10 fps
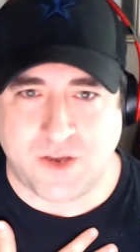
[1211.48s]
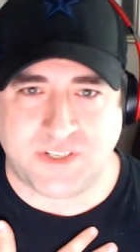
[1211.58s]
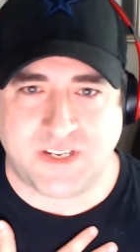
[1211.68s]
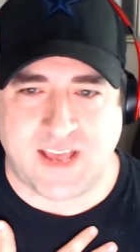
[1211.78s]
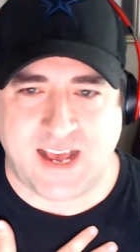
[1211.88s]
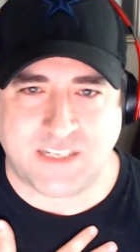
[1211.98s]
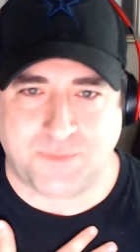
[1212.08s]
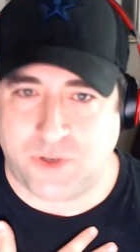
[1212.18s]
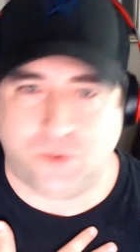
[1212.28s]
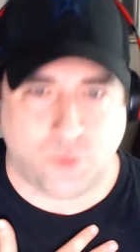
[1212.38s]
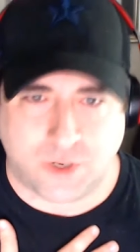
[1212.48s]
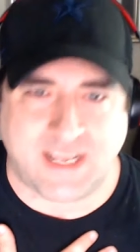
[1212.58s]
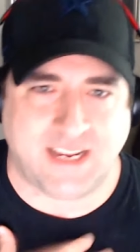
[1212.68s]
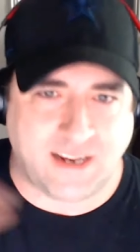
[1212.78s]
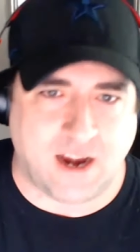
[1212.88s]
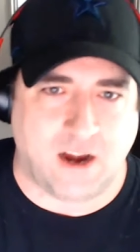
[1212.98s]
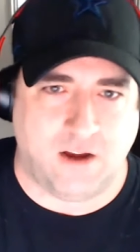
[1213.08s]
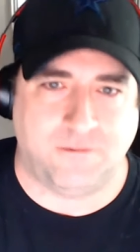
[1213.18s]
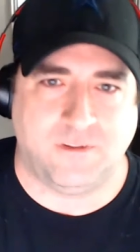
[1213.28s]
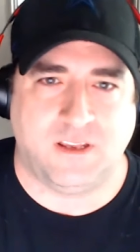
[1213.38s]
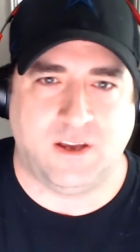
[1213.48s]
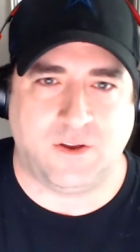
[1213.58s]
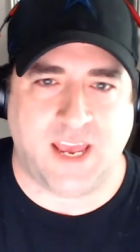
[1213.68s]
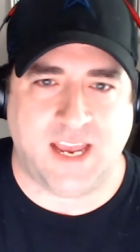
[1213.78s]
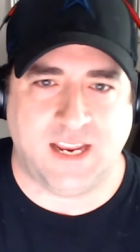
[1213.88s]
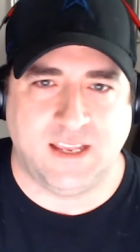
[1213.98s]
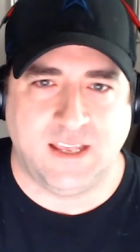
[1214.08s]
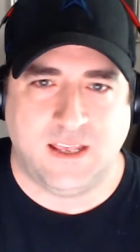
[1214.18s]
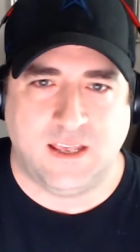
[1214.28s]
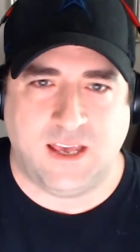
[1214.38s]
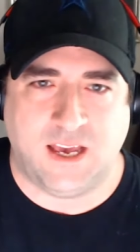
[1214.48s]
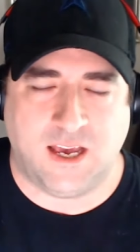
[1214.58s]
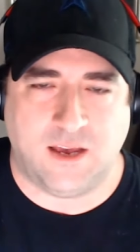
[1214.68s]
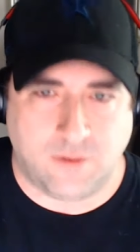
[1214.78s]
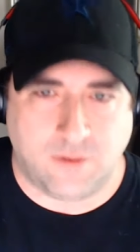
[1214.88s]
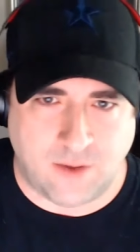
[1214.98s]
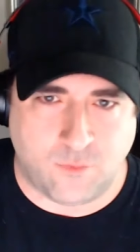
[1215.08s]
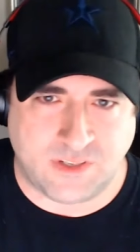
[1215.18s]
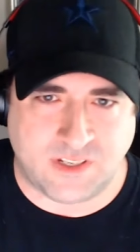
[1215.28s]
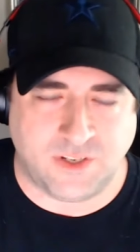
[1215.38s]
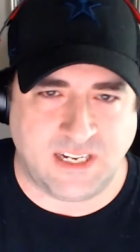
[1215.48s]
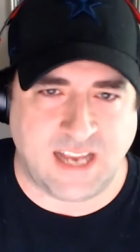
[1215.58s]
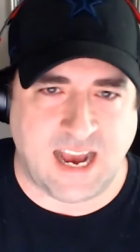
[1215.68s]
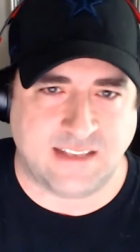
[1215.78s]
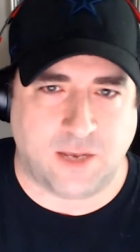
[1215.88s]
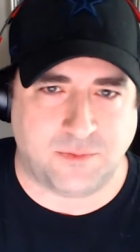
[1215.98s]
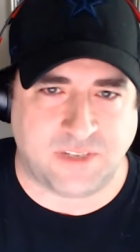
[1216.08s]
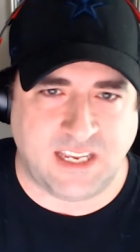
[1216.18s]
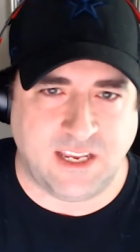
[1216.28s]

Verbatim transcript: goes into the hospital, we're taken care of, okay? uh, we still need God's help to